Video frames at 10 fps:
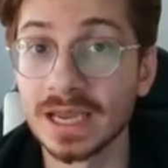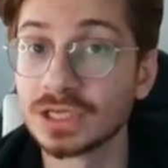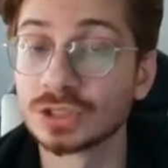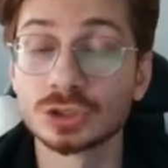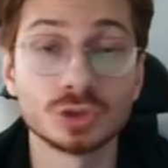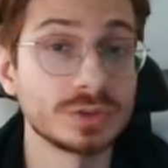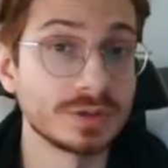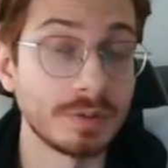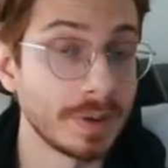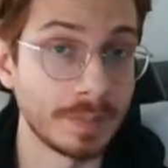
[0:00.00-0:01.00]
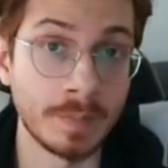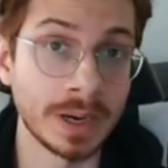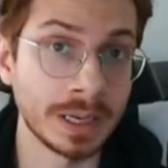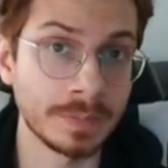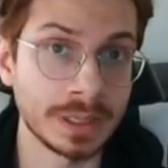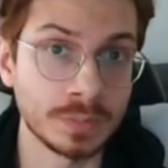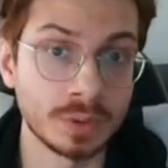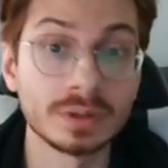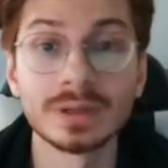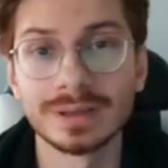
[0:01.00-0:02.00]
agent shouldn't remember my name
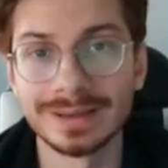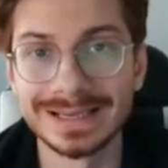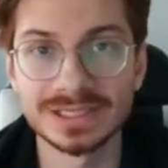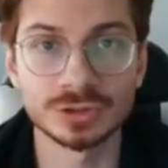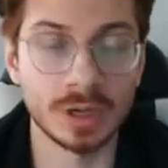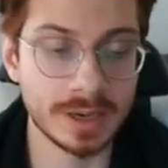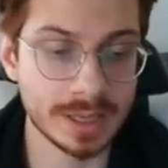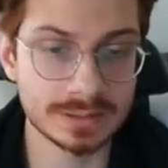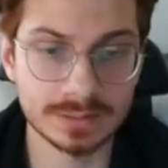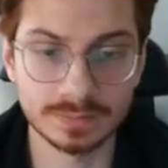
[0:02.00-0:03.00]
anymore. Let's try that.